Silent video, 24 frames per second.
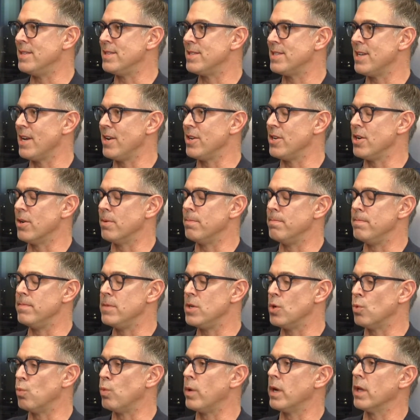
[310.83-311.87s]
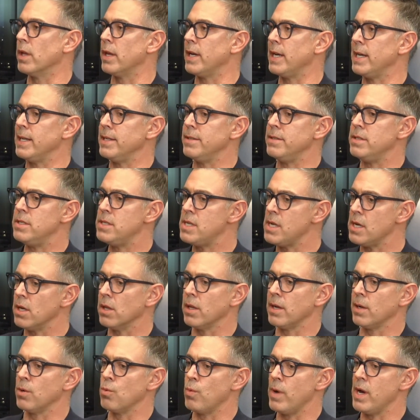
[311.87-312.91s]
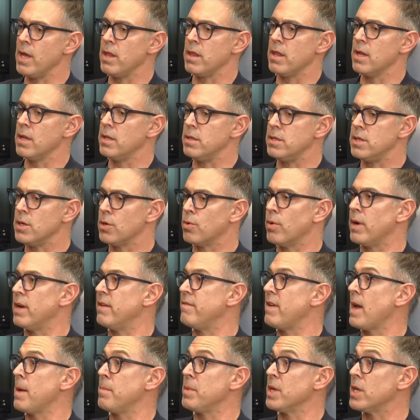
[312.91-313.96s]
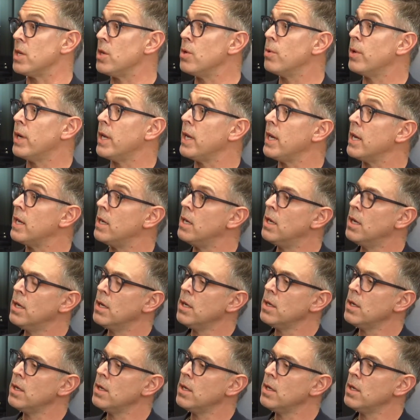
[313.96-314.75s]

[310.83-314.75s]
So you're really dealing with a degree of ambiguity and